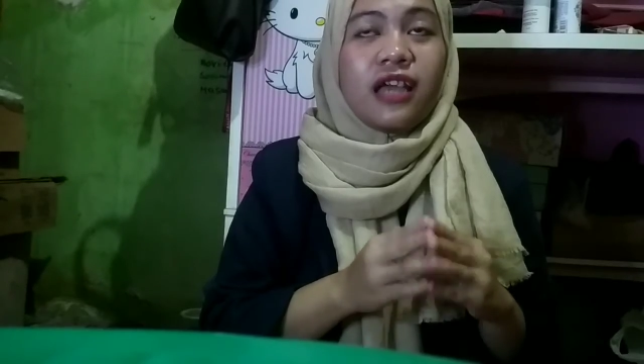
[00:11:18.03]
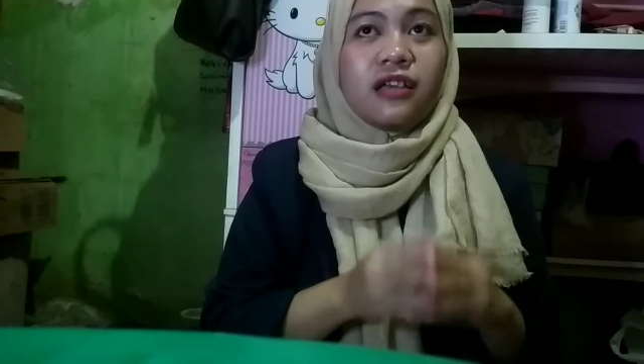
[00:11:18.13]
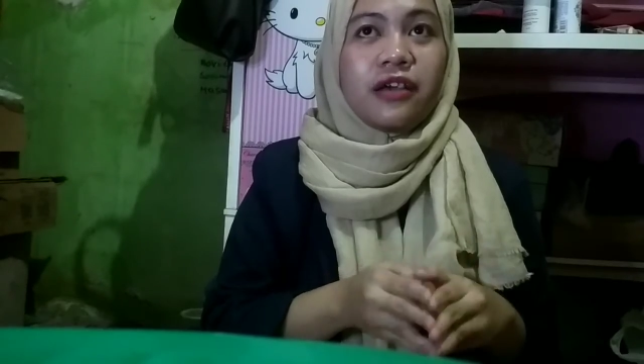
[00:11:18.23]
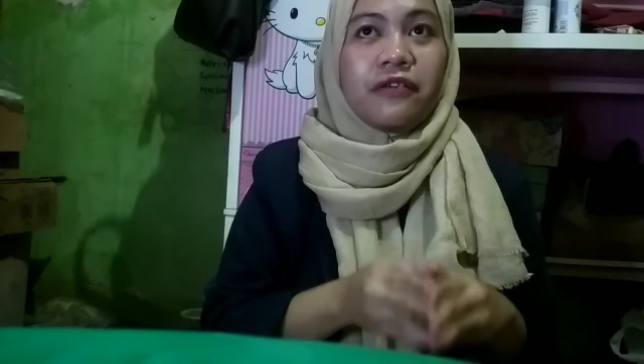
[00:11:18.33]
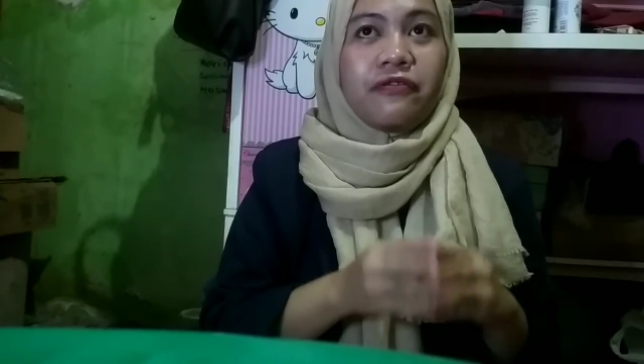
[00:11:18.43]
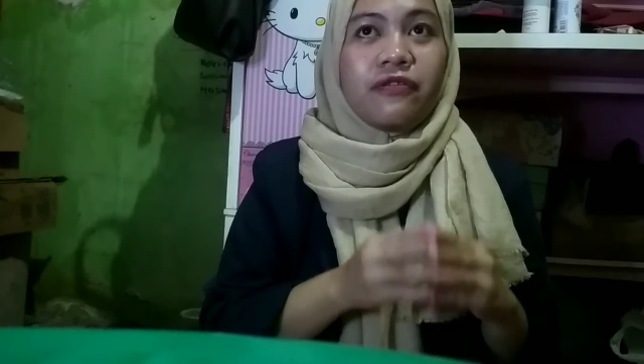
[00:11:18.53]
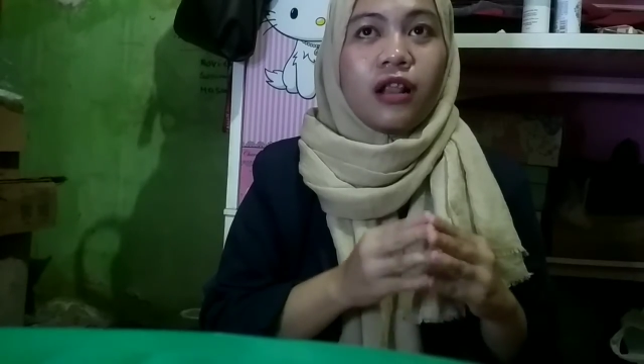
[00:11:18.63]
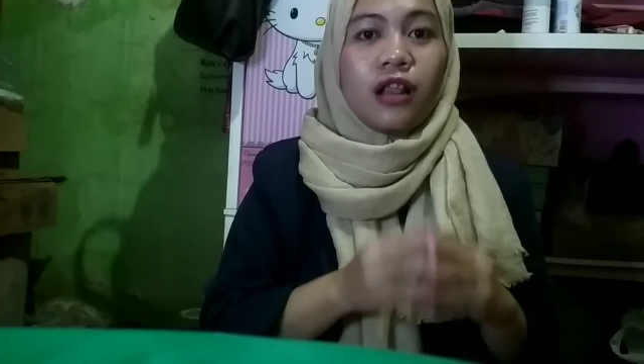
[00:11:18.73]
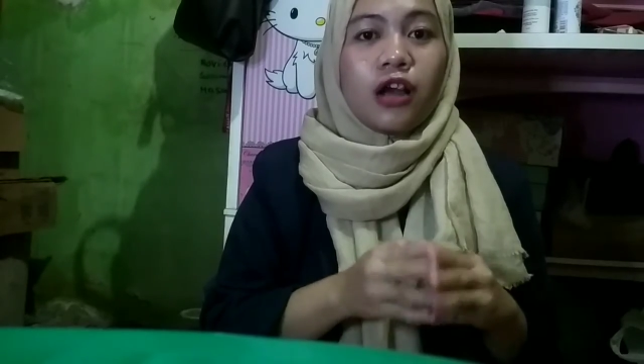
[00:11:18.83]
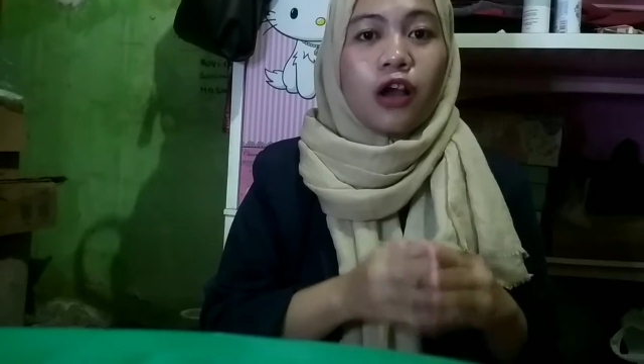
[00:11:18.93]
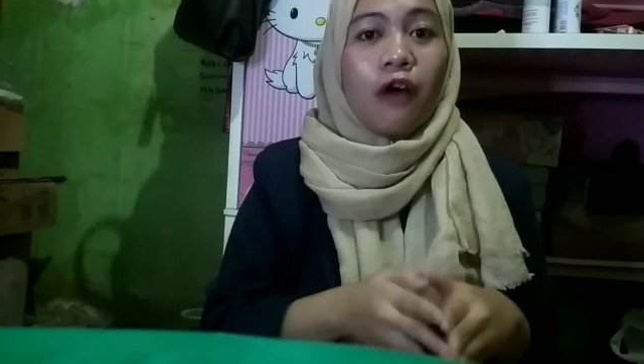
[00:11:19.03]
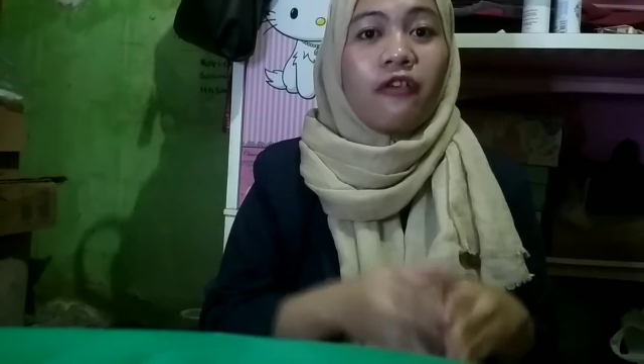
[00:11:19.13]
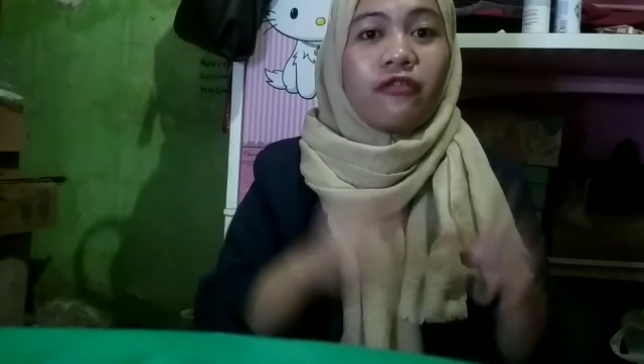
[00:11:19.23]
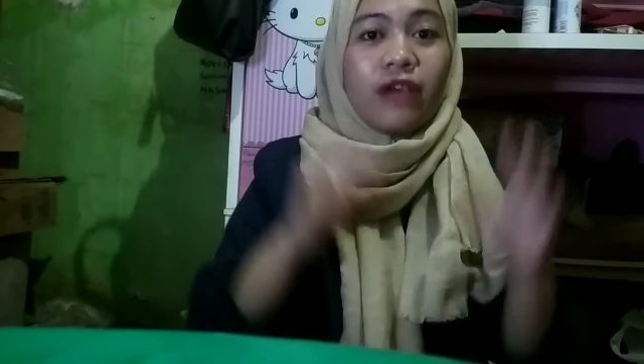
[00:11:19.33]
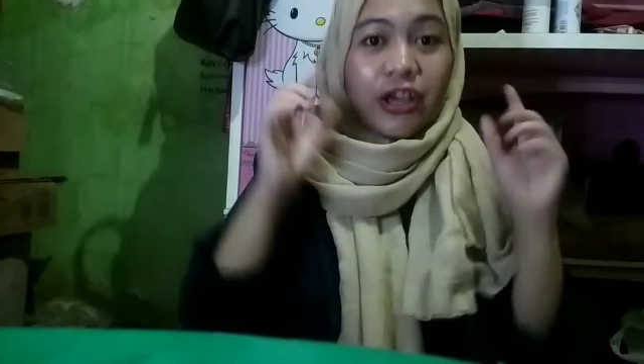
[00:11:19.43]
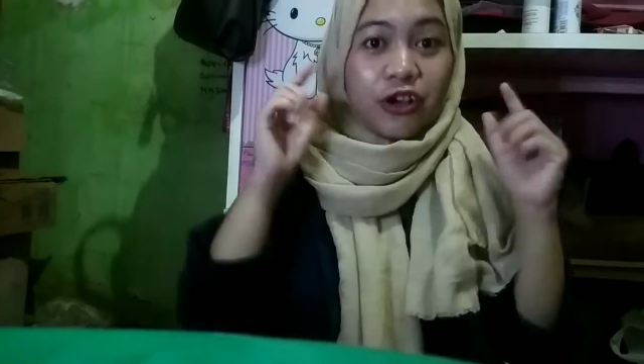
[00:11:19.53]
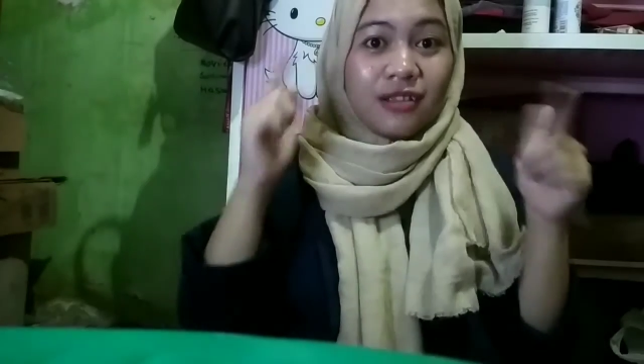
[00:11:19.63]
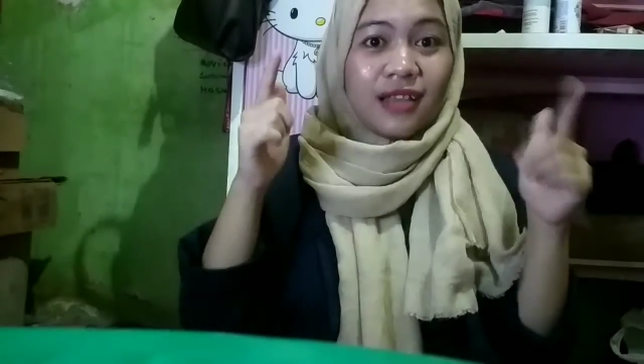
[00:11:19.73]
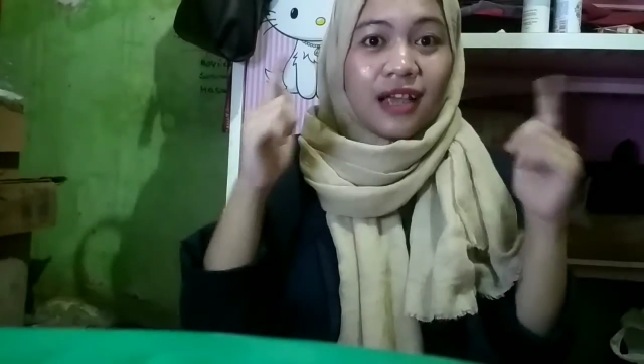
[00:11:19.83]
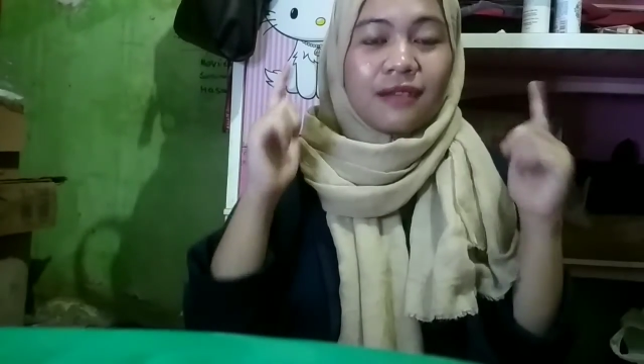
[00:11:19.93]
give a lot of eye
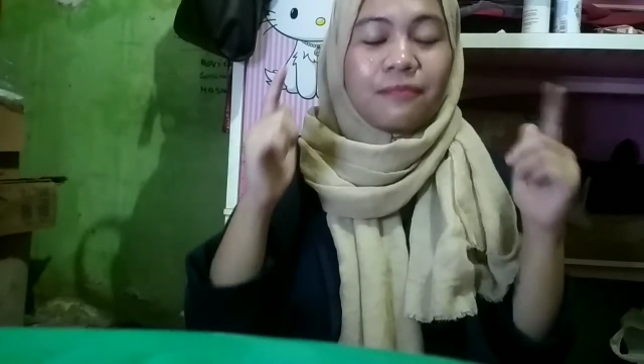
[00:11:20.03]
contact.